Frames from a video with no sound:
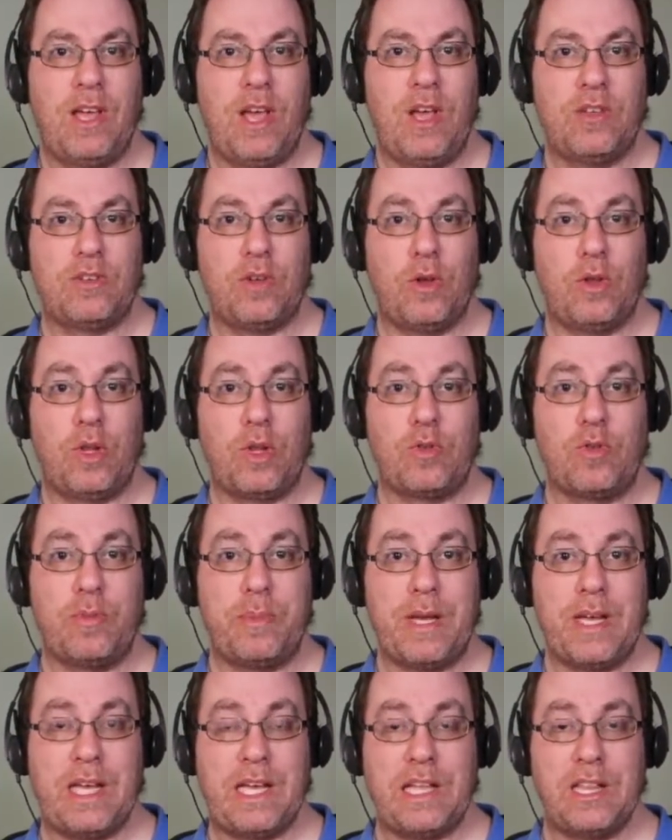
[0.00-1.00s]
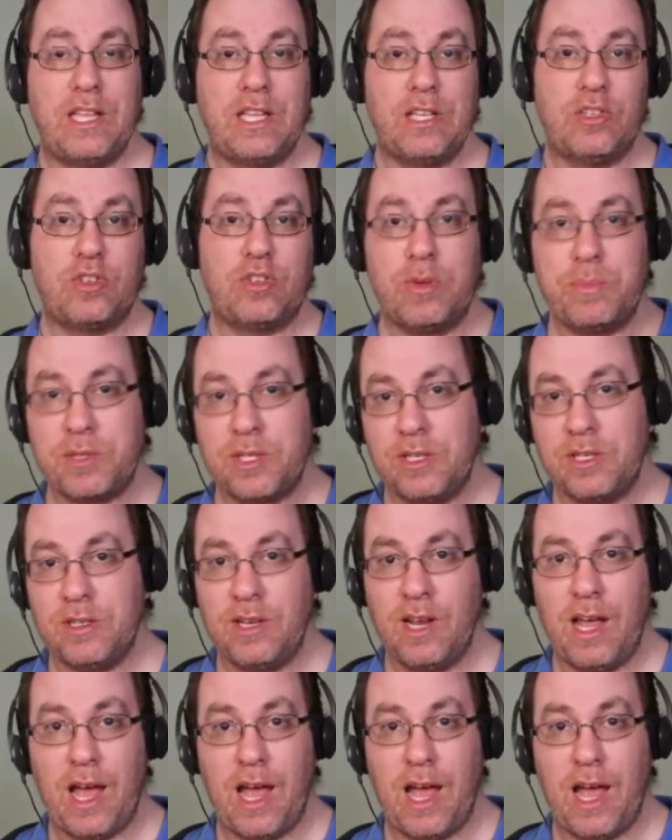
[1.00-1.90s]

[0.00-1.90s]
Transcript: So link will be in the description